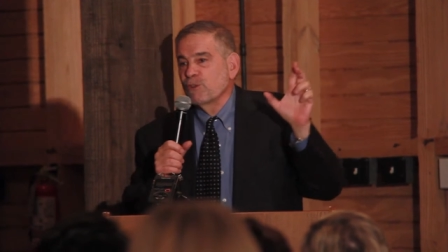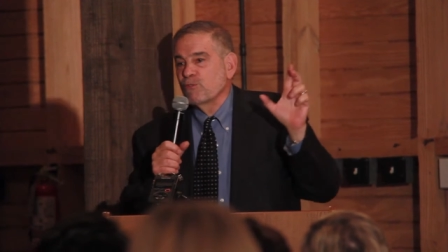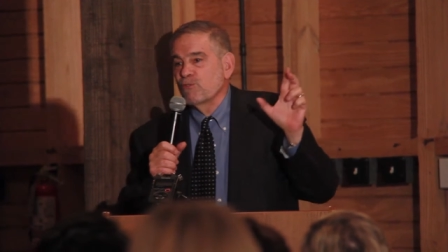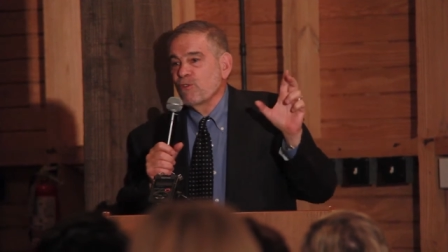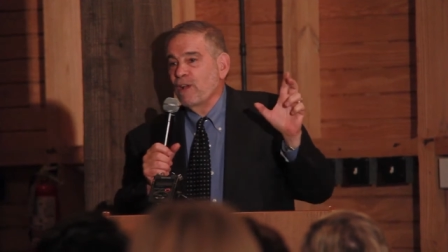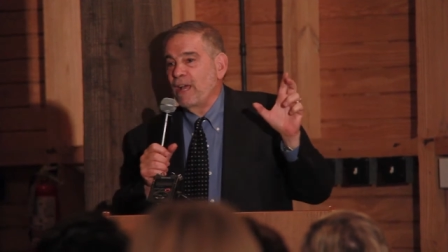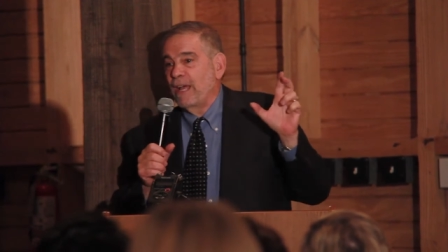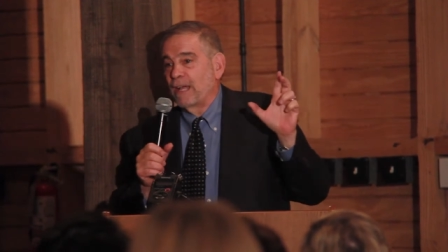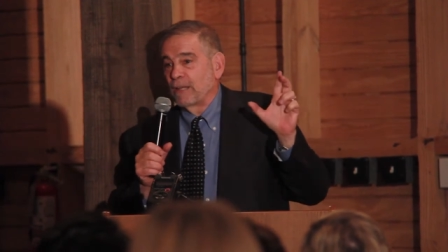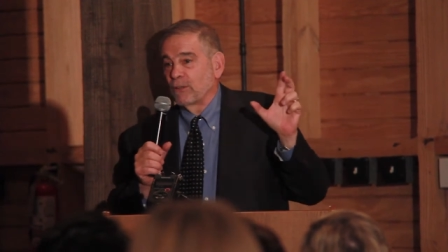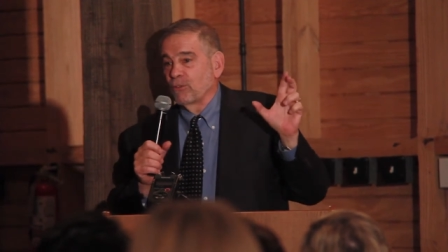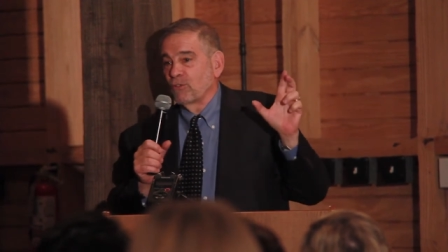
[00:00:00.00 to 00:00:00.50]

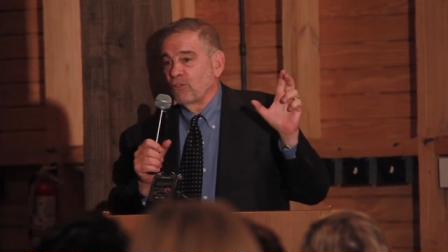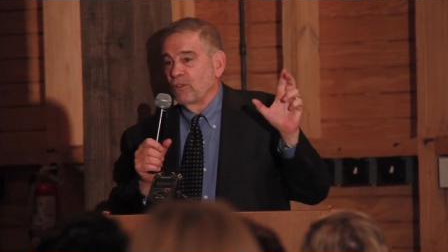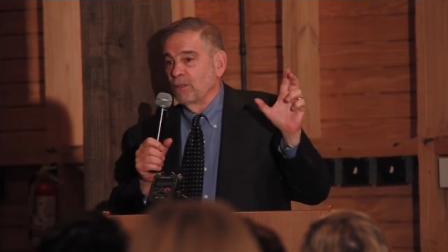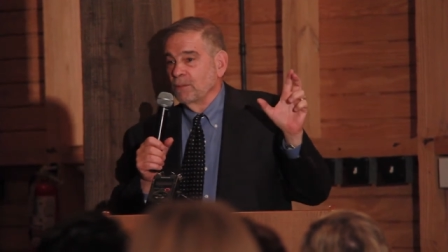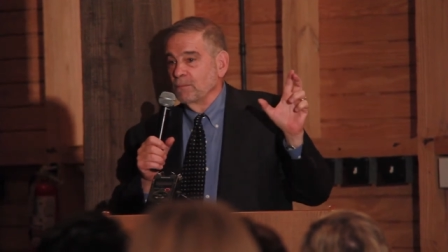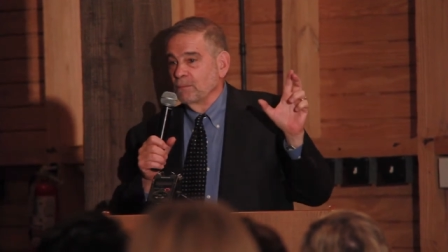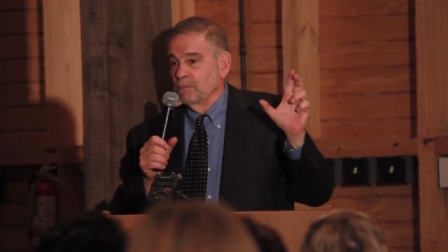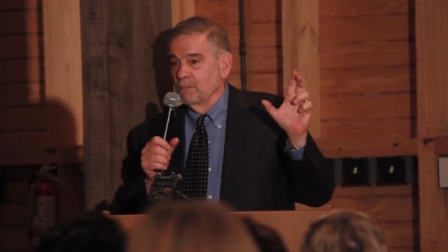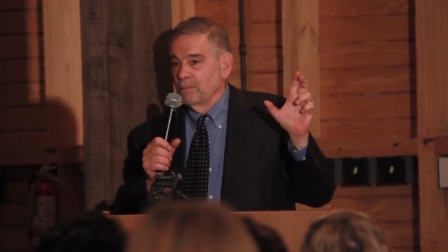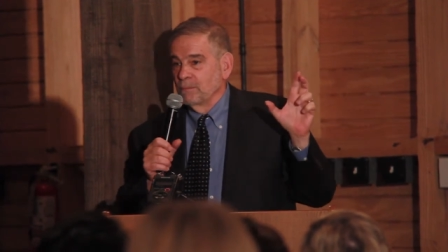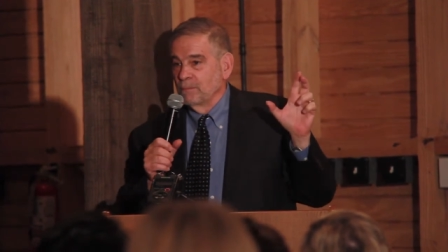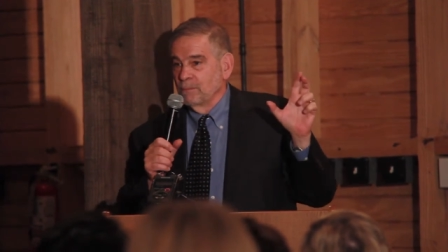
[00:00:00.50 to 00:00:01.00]
tracks
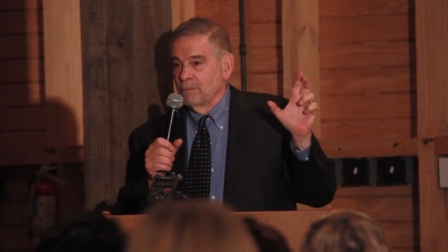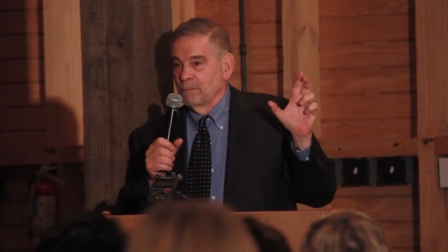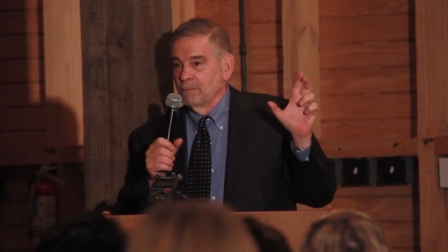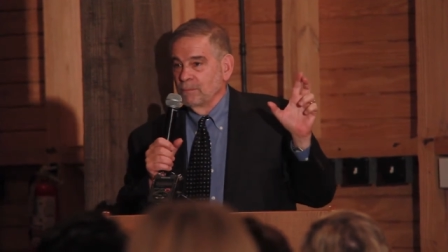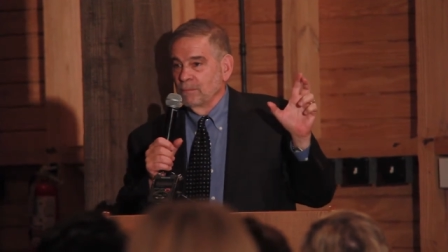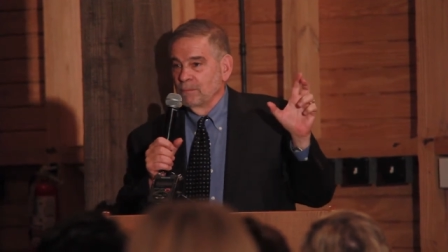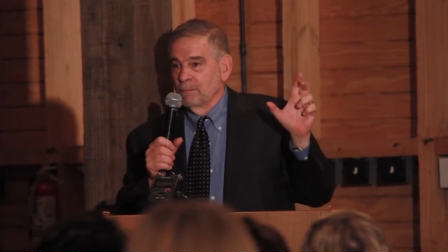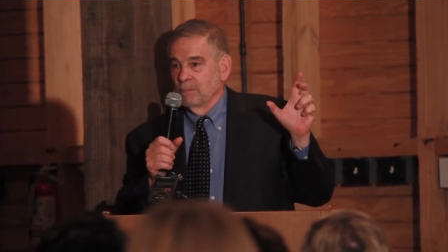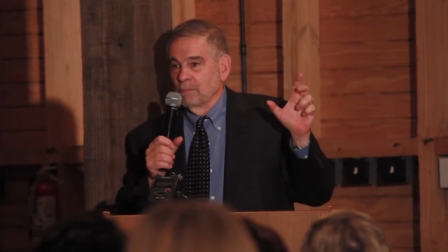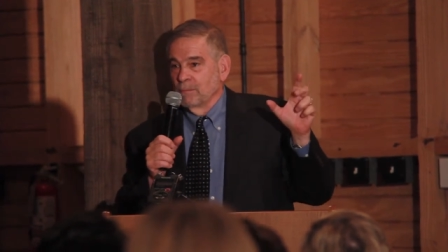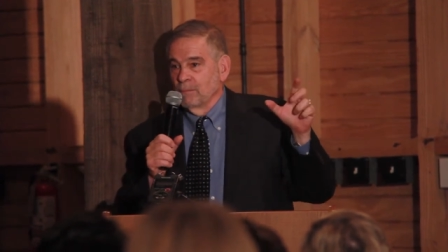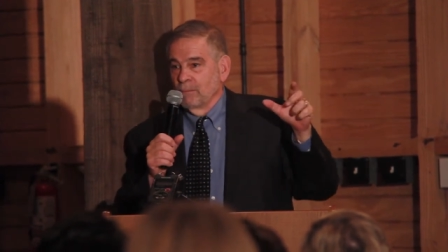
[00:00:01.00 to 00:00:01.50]

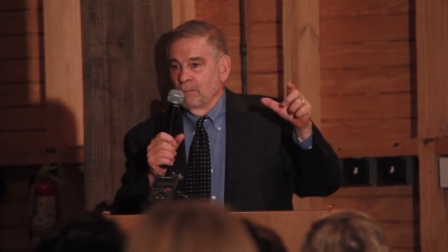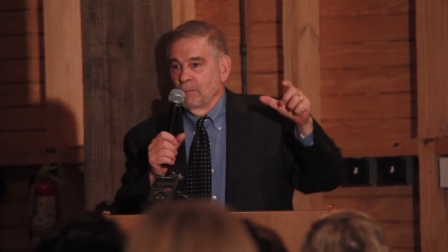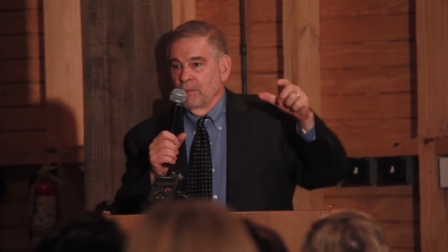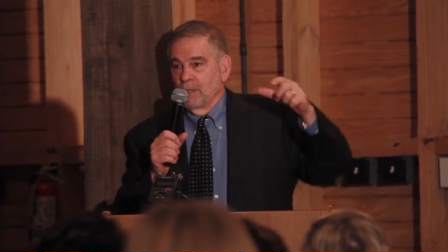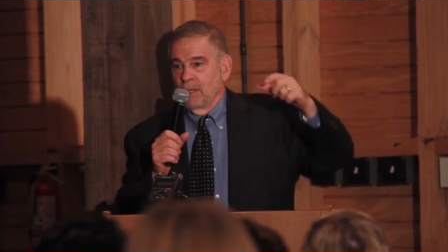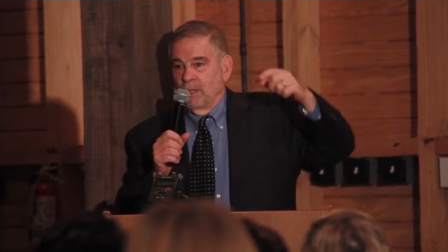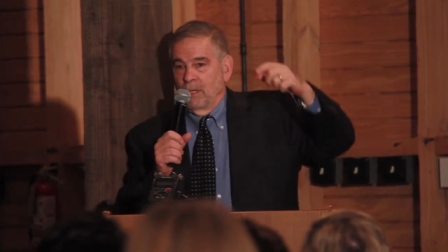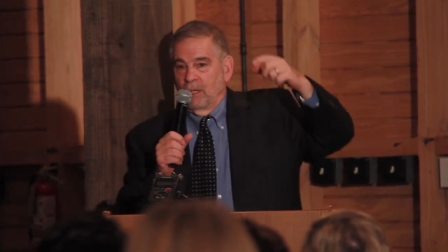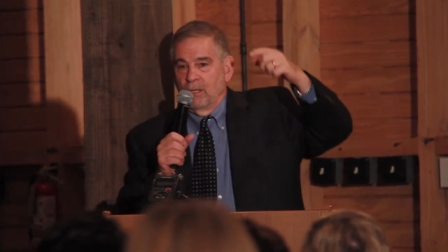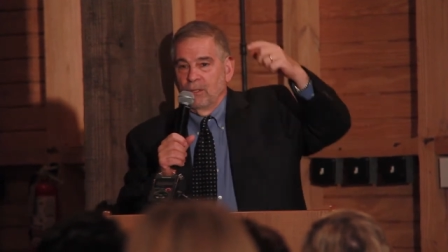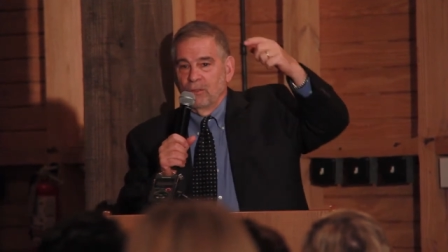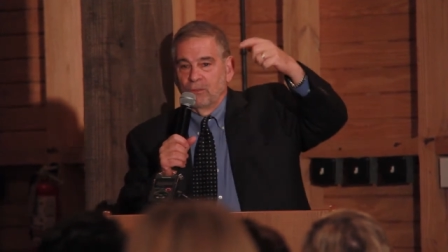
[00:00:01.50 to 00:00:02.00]

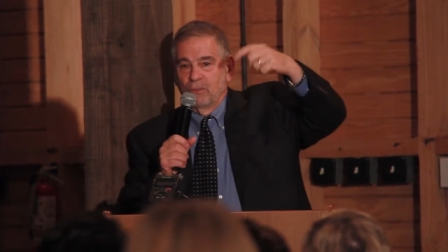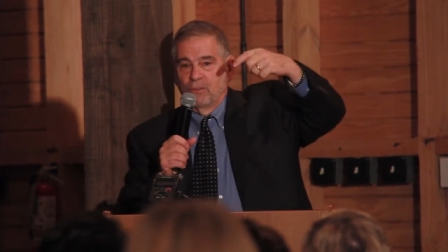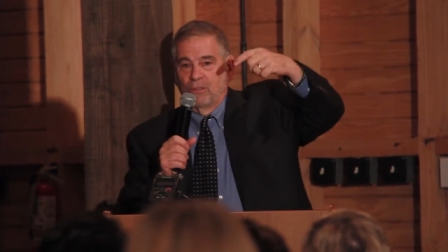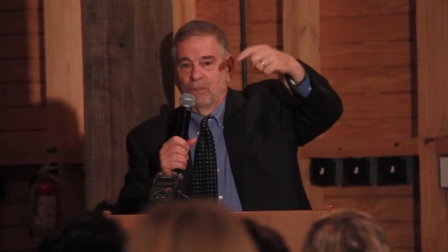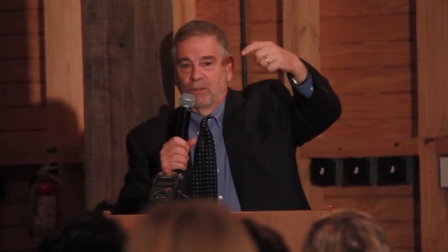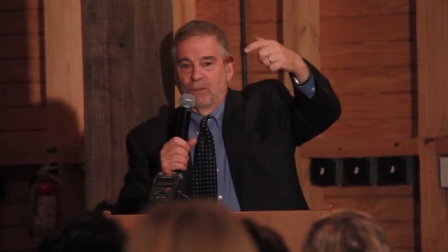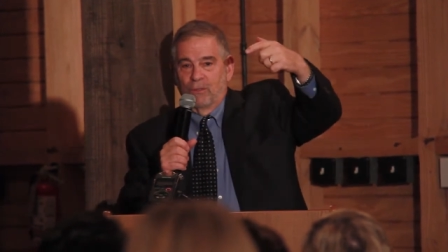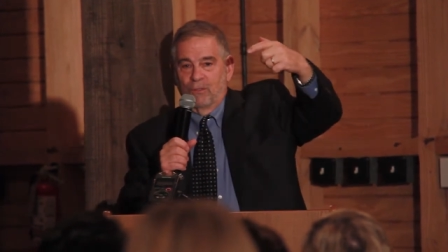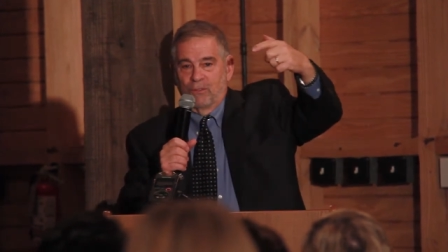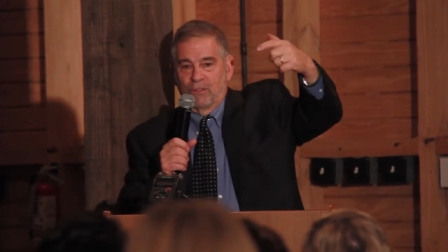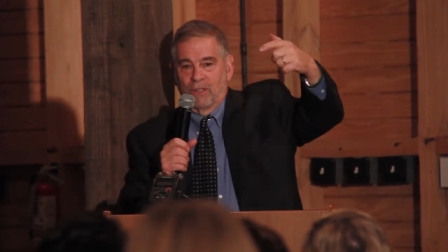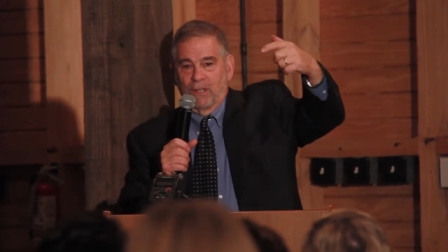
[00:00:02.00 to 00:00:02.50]
into
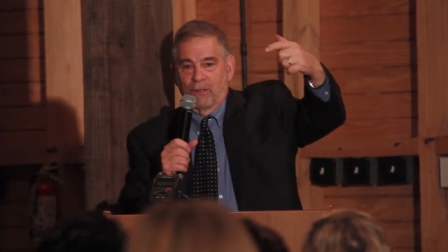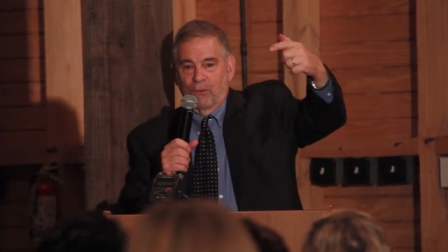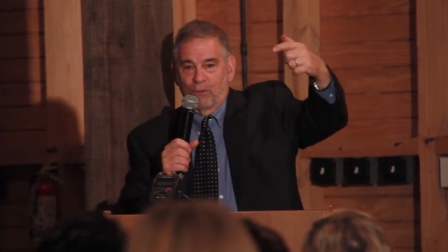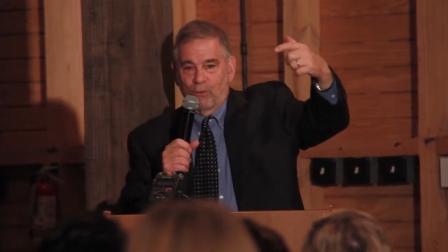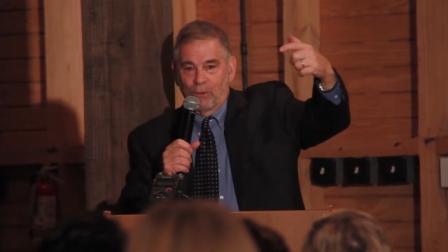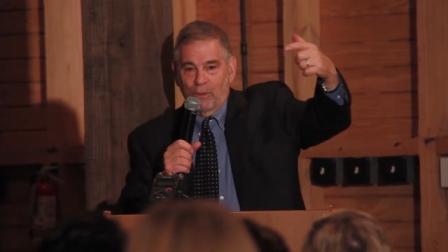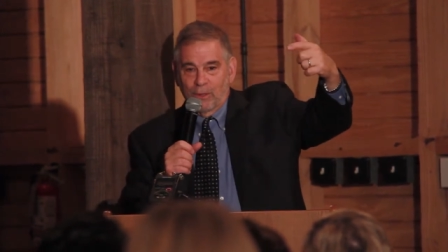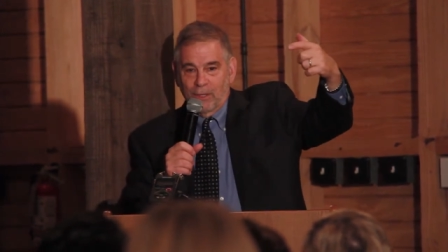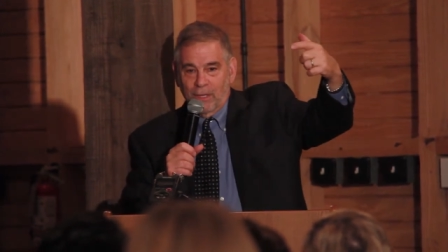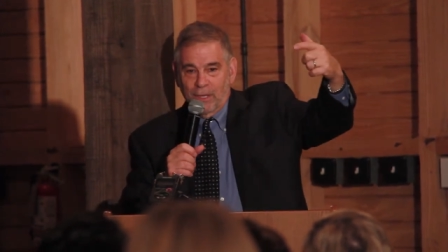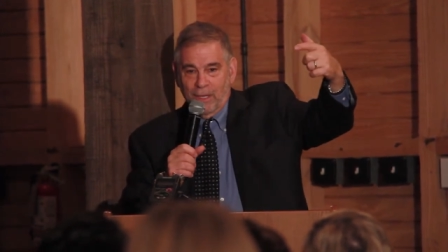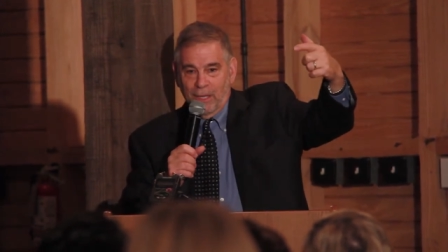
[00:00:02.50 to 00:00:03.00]
the
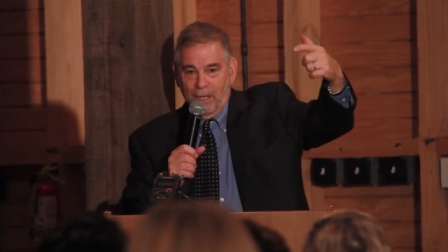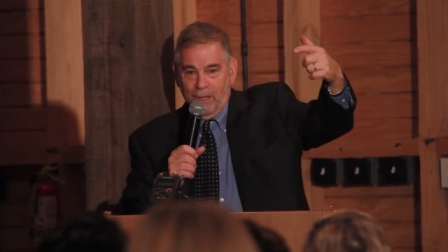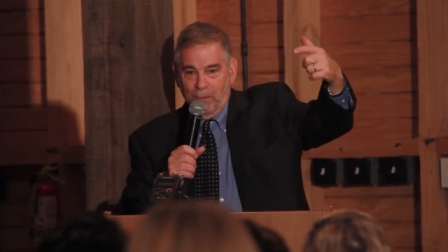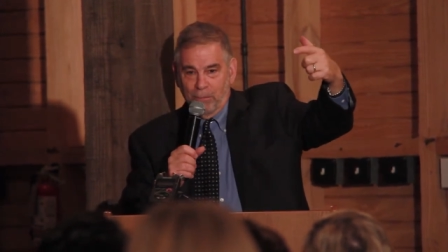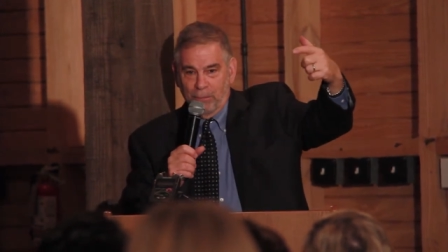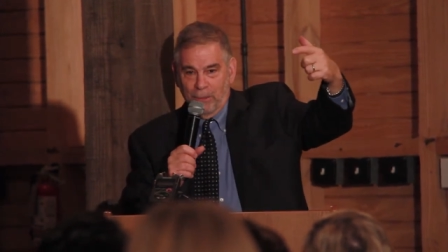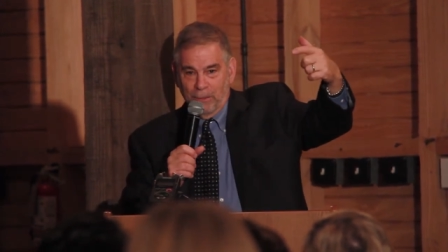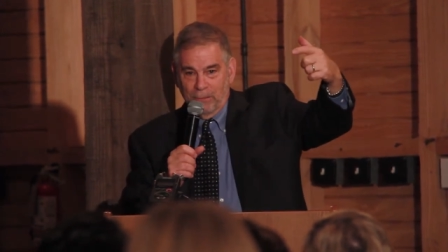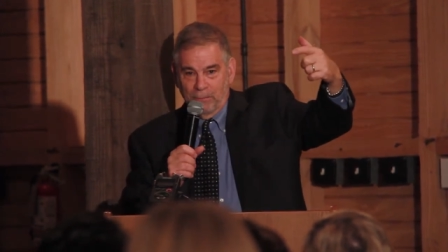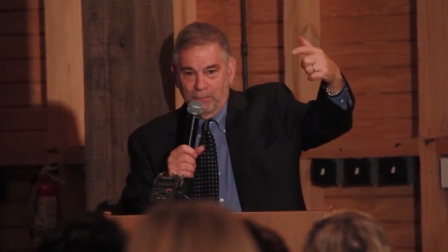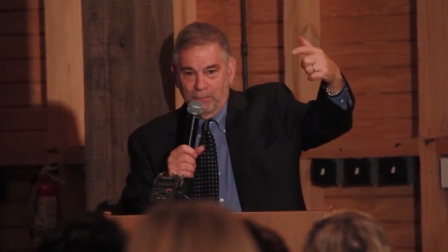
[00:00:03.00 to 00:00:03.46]
center of the camp